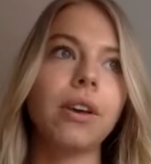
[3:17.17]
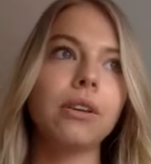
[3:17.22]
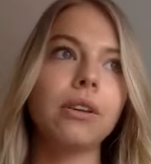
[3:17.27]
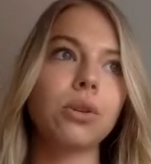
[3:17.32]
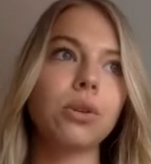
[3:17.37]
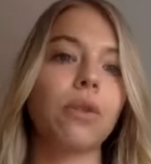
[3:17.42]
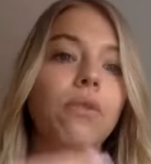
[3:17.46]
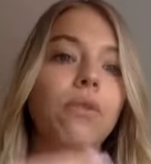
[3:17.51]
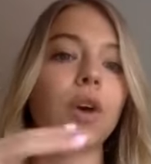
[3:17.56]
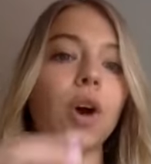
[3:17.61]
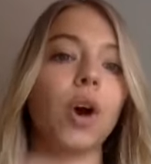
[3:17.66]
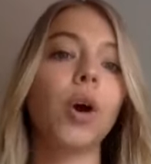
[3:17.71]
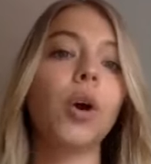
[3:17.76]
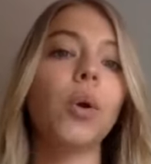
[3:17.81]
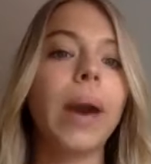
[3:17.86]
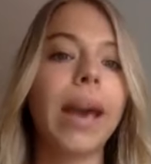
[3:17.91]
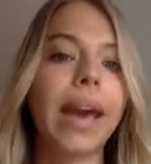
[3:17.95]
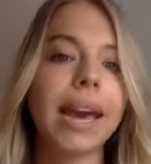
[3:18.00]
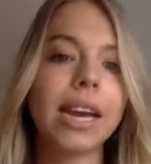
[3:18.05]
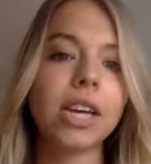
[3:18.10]
sort of
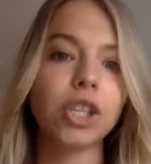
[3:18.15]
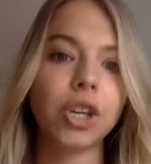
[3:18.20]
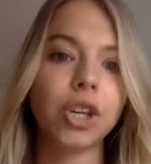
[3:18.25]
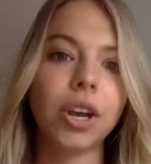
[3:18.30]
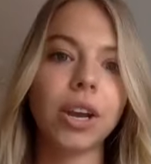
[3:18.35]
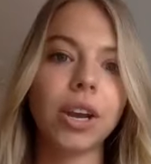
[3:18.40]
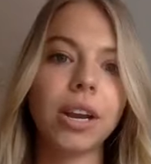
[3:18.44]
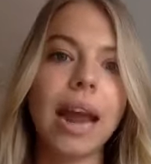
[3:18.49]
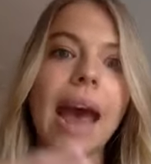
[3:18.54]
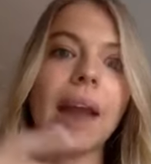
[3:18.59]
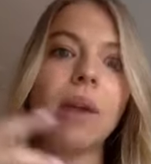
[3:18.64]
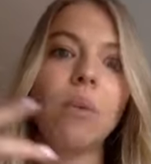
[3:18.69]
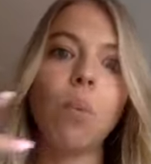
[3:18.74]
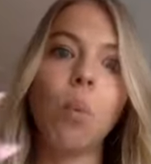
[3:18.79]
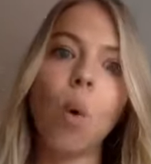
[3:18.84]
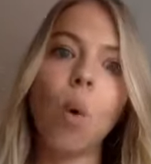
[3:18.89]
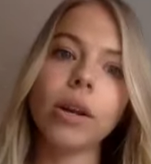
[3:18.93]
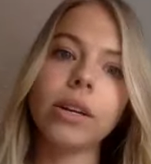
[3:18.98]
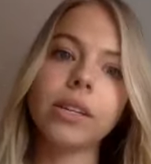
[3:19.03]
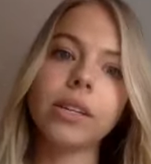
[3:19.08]
cohesion and
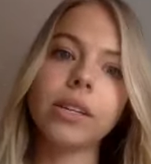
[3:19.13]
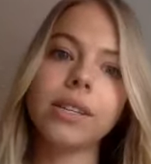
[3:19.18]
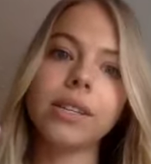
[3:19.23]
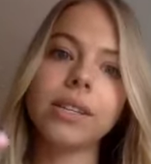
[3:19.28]
right.